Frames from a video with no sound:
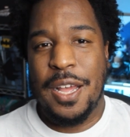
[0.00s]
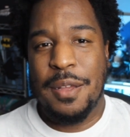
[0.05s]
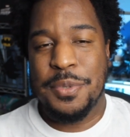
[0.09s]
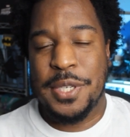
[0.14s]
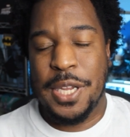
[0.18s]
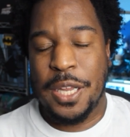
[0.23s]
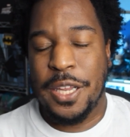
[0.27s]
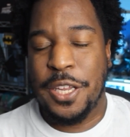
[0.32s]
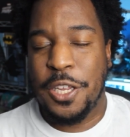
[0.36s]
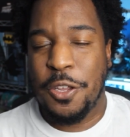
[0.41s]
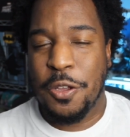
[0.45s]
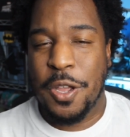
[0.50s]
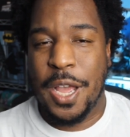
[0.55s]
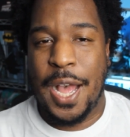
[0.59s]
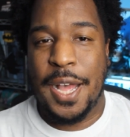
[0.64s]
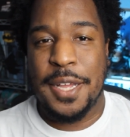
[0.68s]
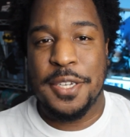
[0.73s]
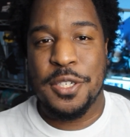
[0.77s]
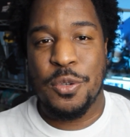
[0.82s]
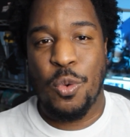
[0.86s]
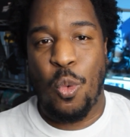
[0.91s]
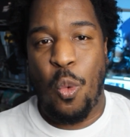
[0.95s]
I'm telling you
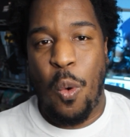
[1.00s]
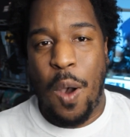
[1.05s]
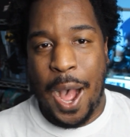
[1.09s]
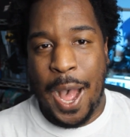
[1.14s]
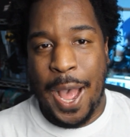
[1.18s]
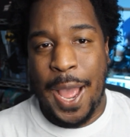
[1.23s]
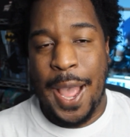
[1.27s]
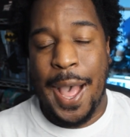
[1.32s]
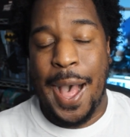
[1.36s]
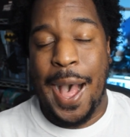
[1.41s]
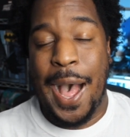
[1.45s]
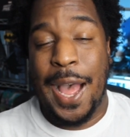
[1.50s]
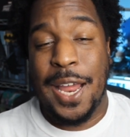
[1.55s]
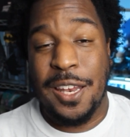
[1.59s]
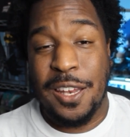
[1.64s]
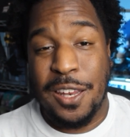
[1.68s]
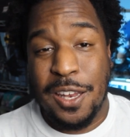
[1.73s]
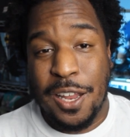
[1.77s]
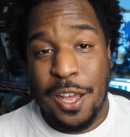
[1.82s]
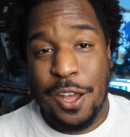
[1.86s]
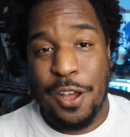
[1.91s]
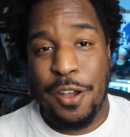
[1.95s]
guys why I
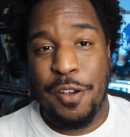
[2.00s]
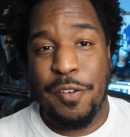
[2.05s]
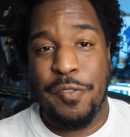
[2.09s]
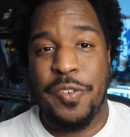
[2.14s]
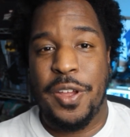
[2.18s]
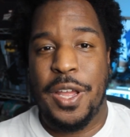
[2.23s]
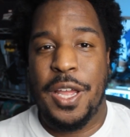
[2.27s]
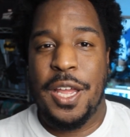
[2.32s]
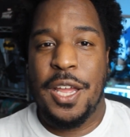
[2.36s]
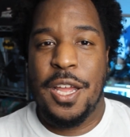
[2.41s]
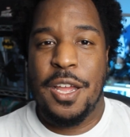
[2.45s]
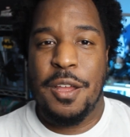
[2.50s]
love